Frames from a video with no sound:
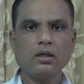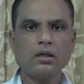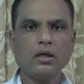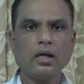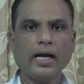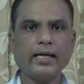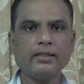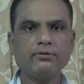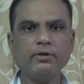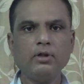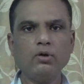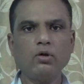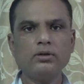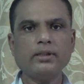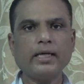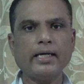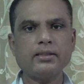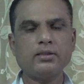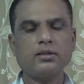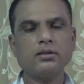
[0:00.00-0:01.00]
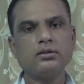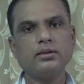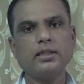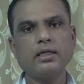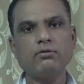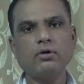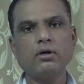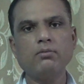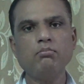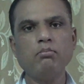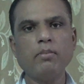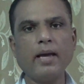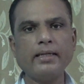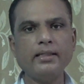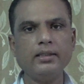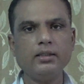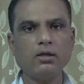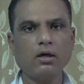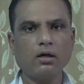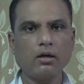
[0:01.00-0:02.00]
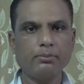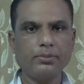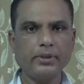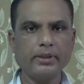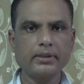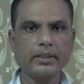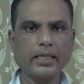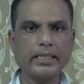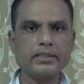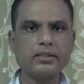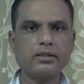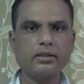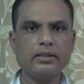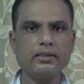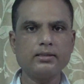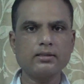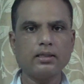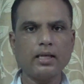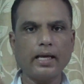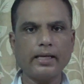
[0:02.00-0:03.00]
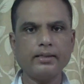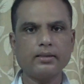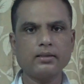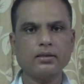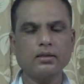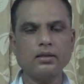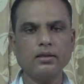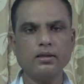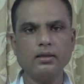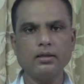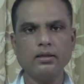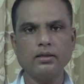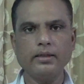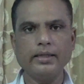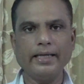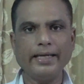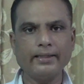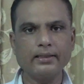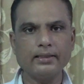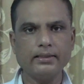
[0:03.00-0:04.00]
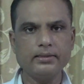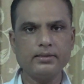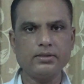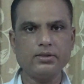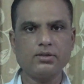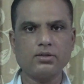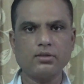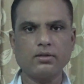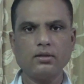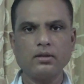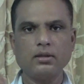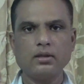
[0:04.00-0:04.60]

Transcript: As we know that there were many European countries like England,